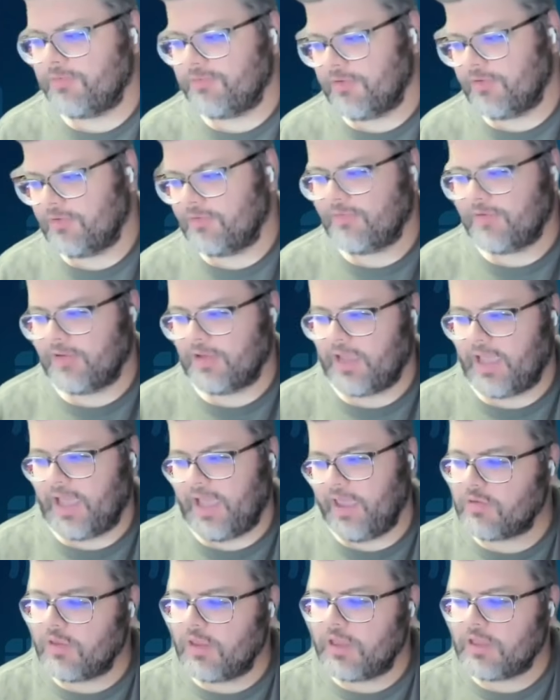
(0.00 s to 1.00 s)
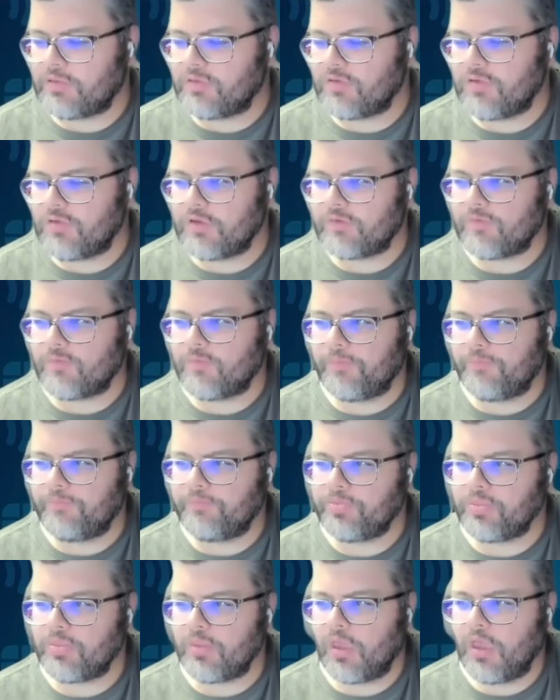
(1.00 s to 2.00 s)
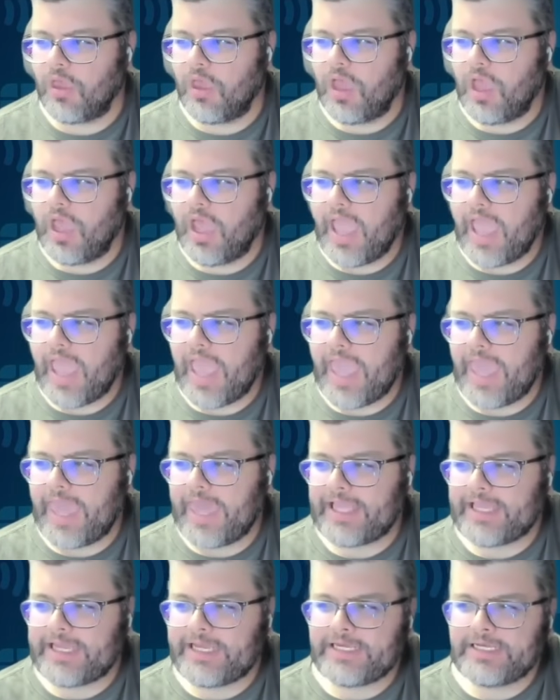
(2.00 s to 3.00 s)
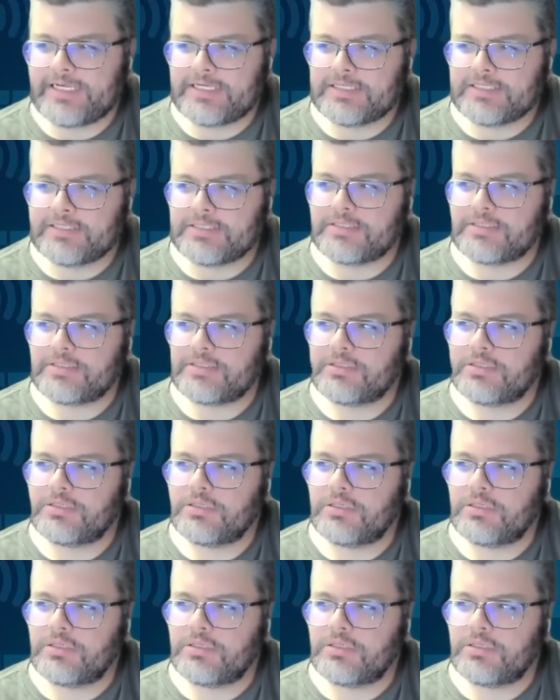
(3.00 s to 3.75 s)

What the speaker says: of sense. Like it's just it is.